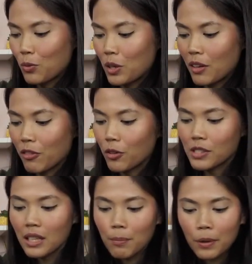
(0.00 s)
We're of
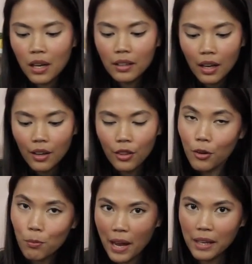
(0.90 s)
course gonna put on
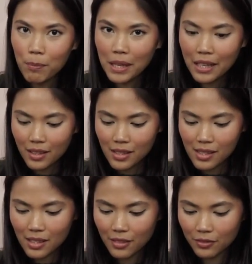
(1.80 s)
the red beans.